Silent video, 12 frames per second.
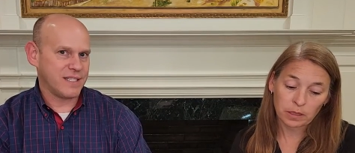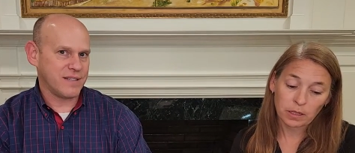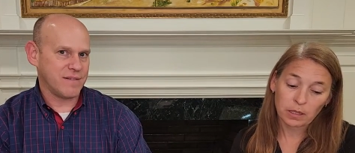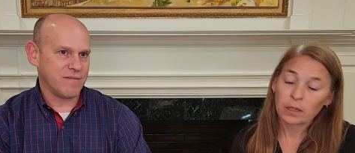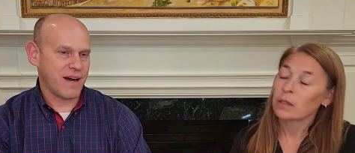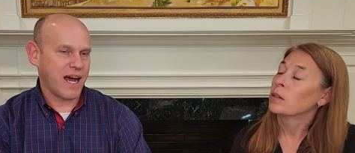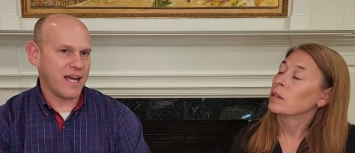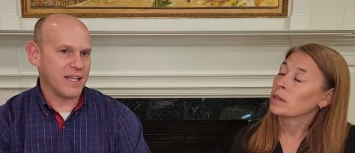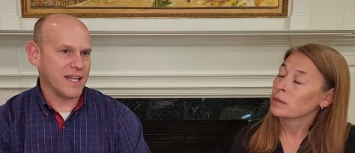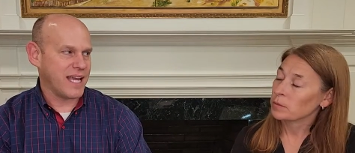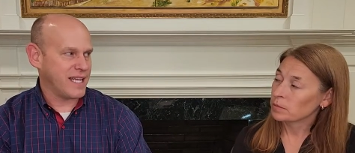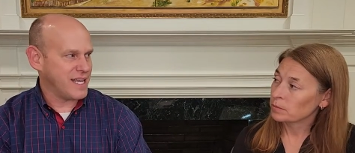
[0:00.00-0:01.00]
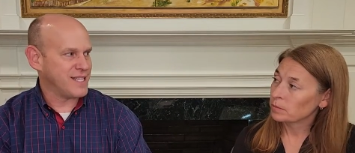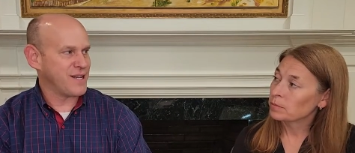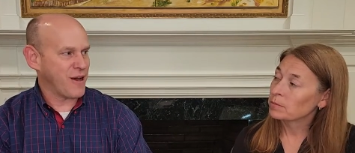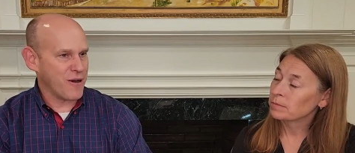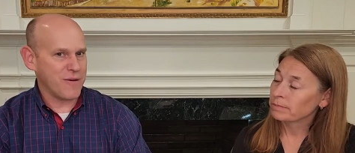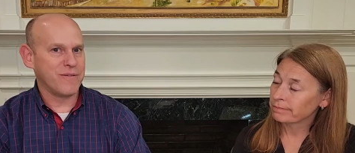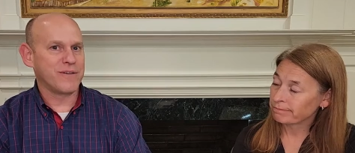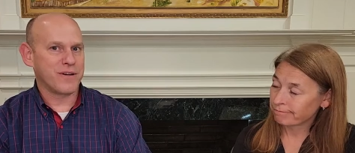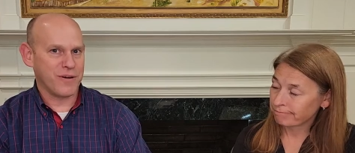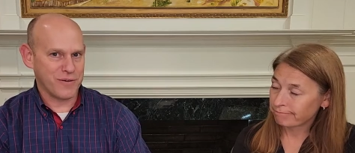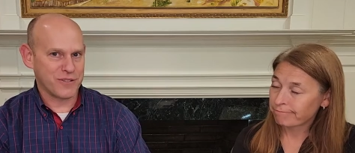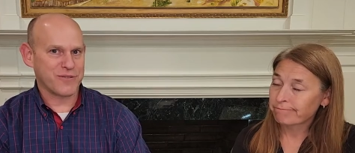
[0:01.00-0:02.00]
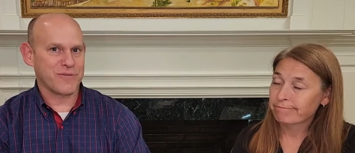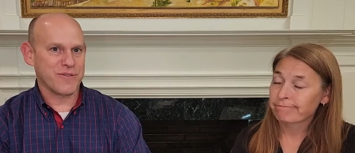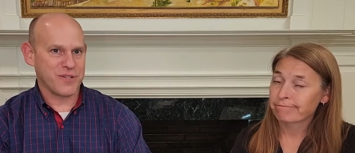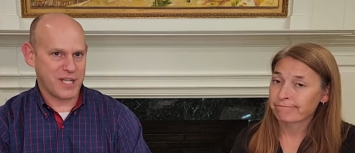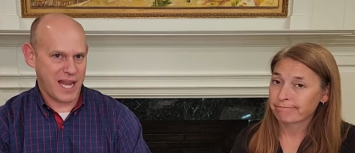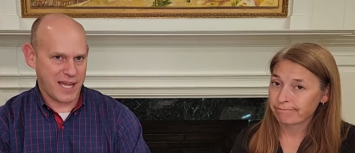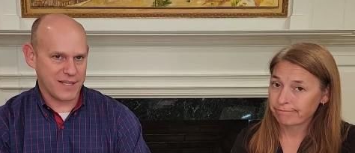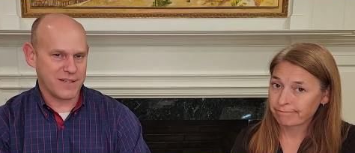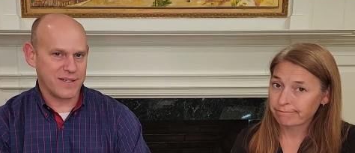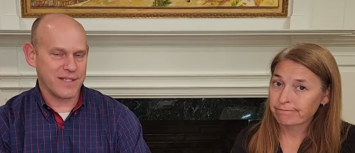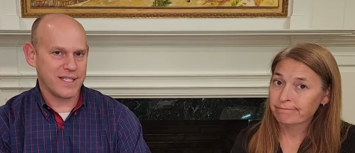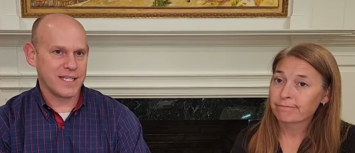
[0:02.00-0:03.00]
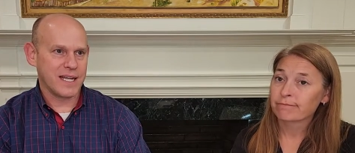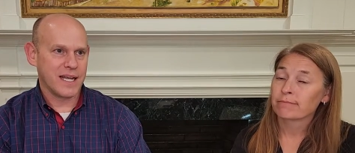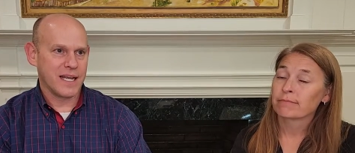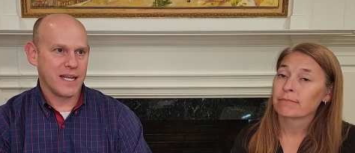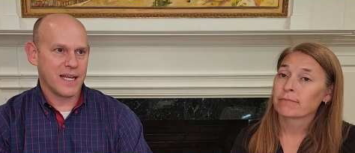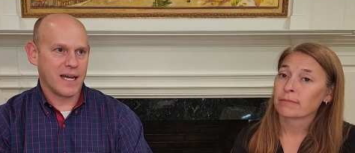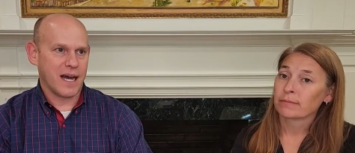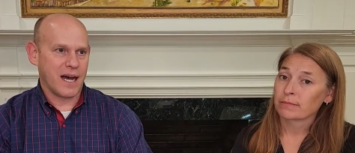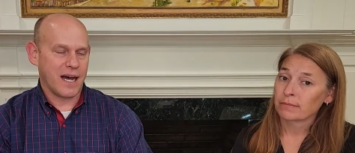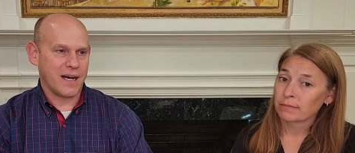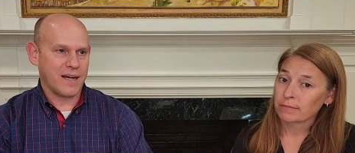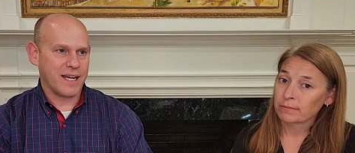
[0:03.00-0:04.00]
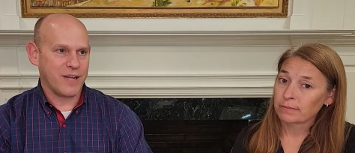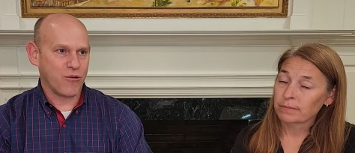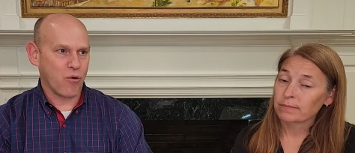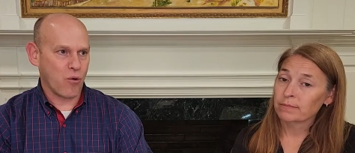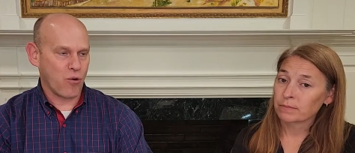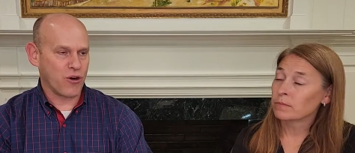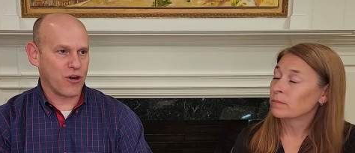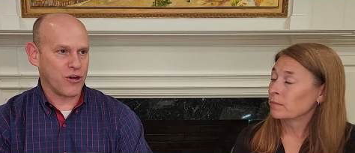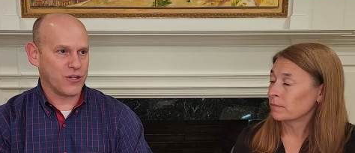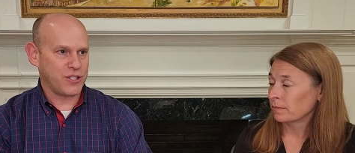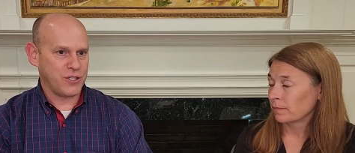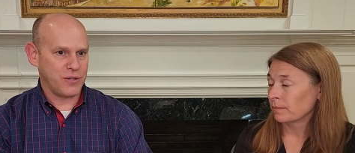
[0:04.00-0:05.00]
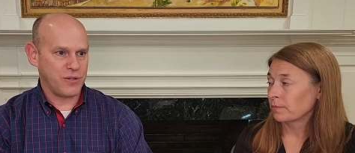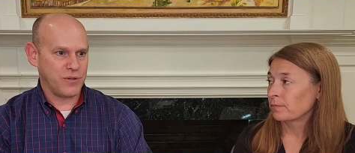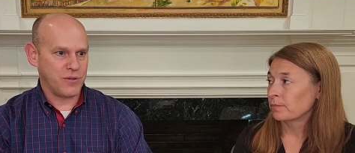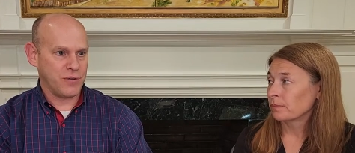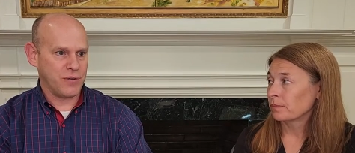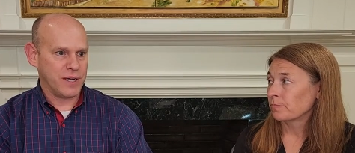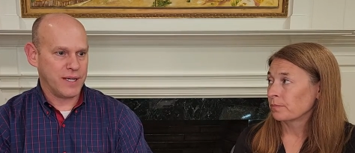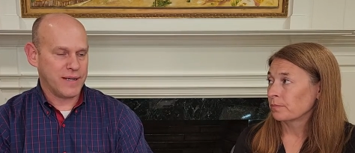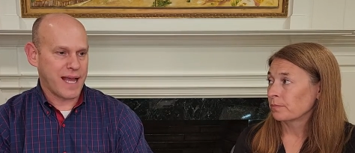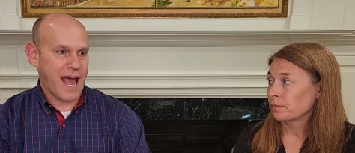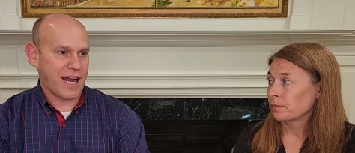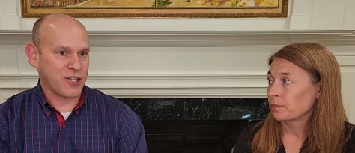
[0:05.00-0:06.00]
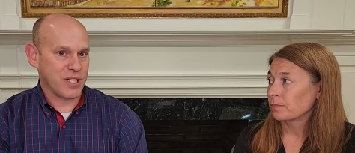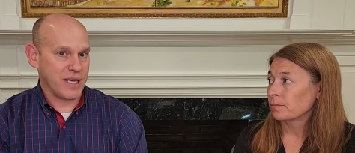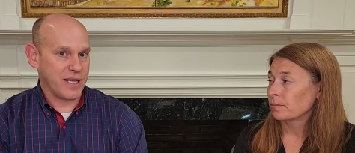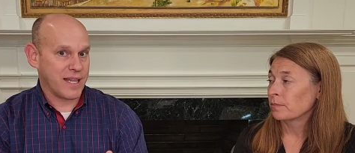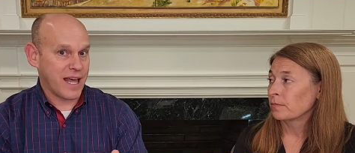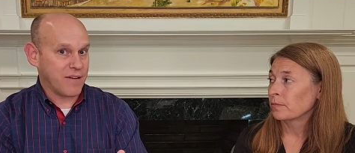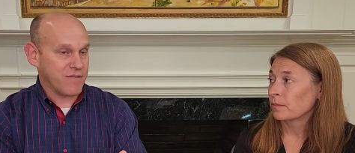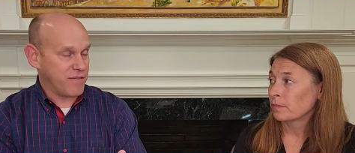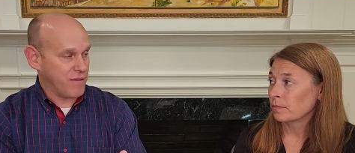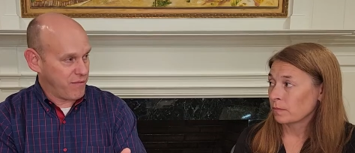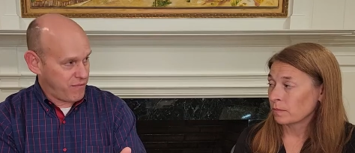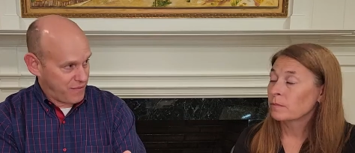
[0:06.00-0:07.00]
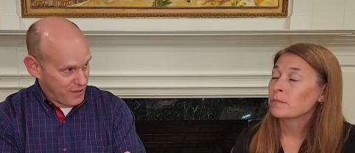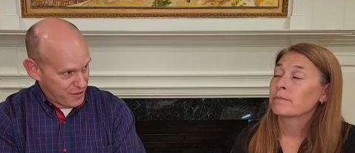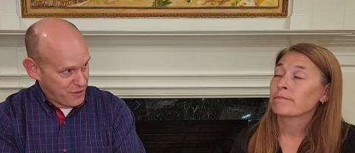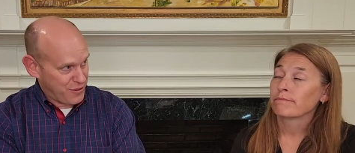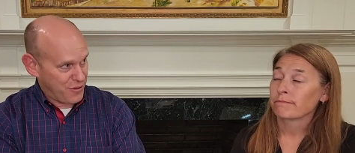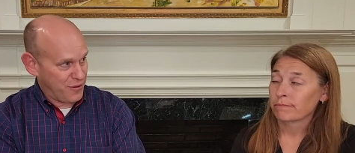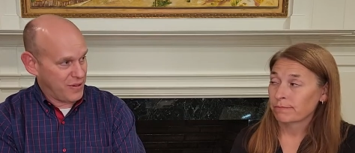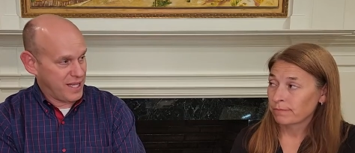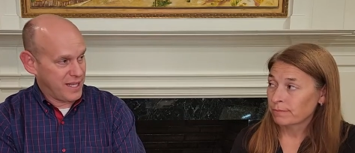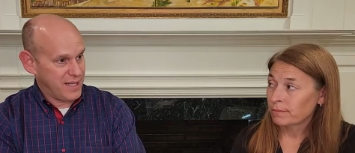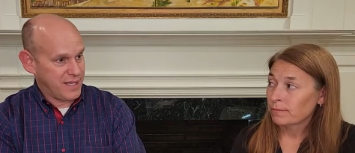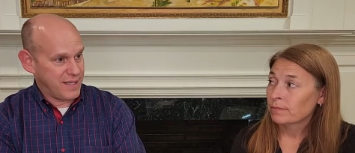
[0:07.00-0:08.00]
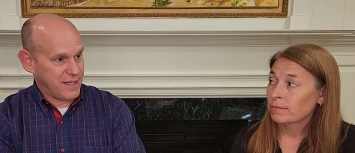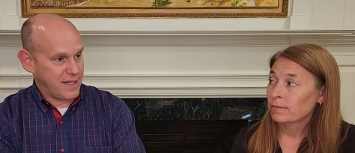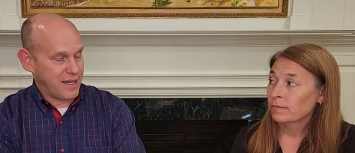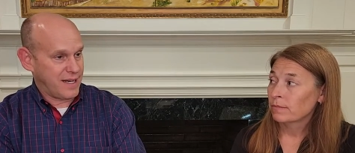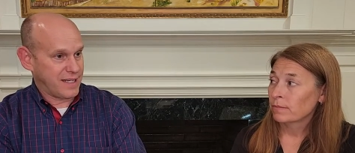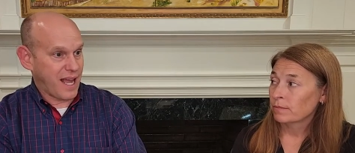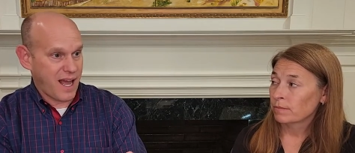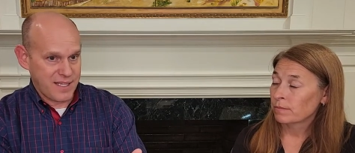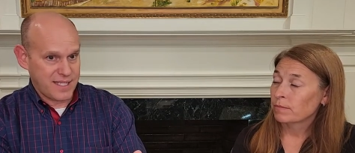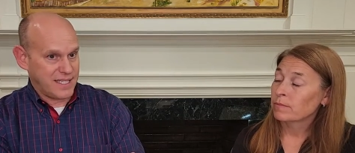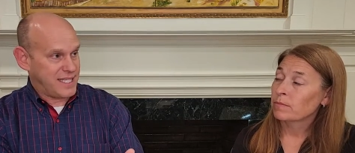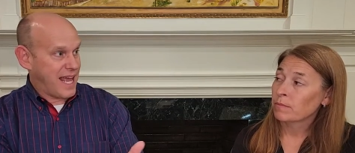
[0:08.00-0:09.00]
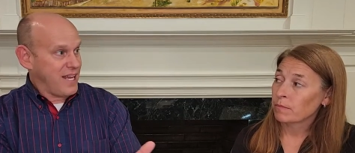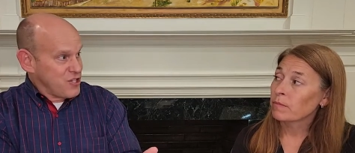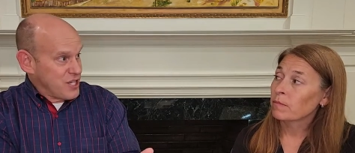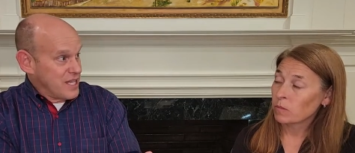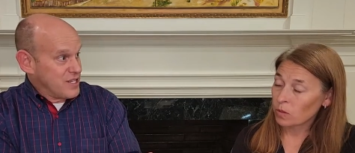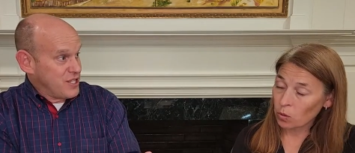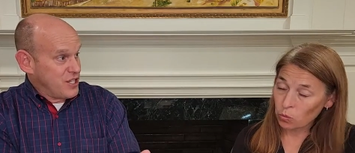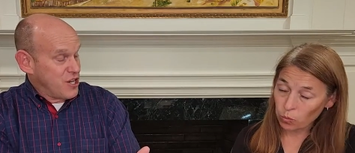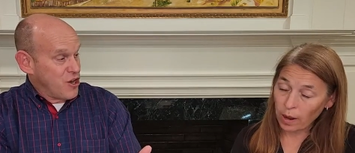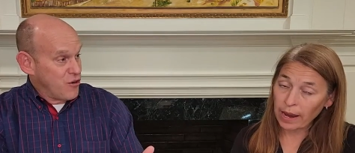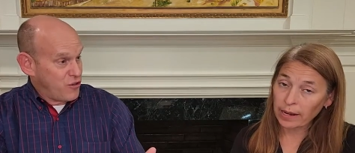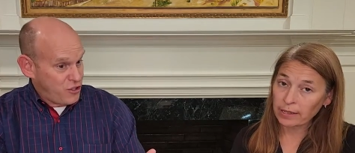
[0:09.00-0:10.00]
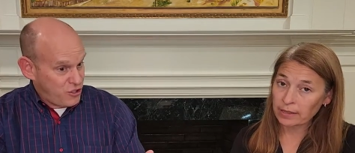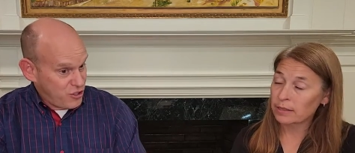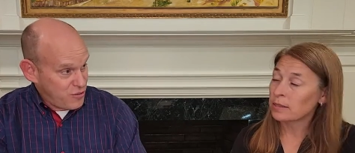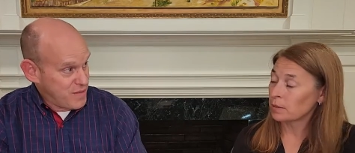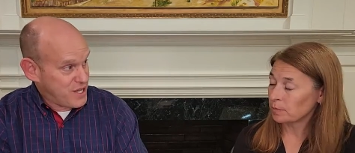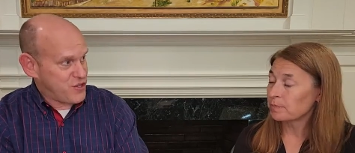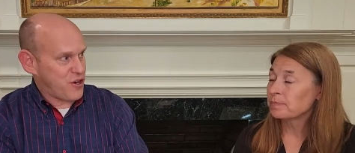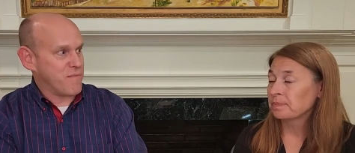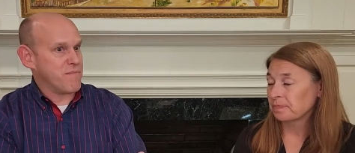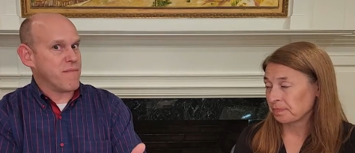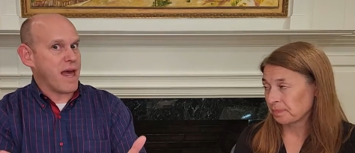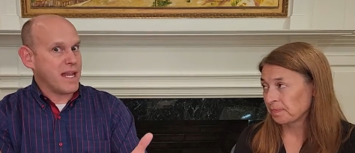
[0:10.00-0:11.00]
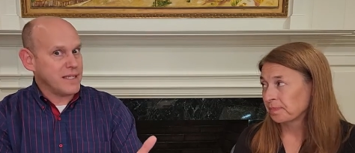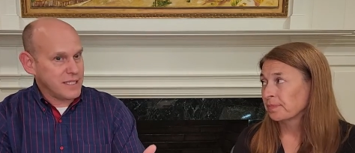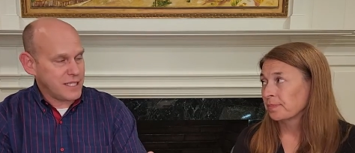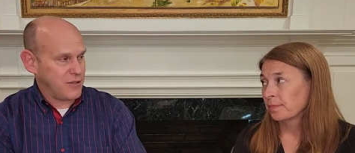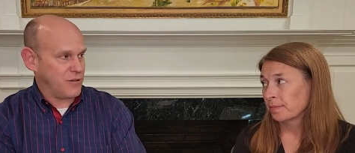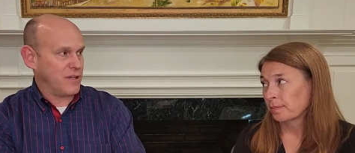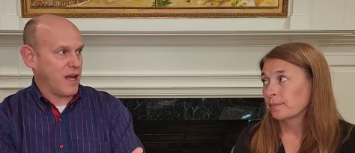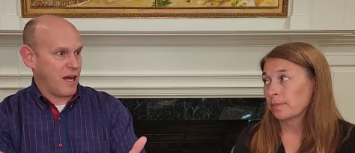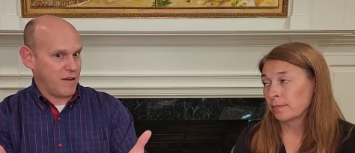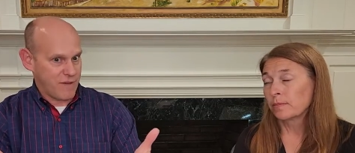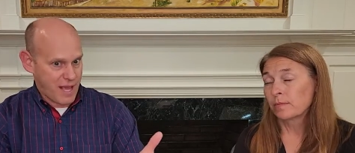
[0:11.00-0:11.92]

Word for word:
Speaker 1: to violate his own cultural standards uh, in order to actually then fulfill uh, God's intentions. You know, right. humans are meant to love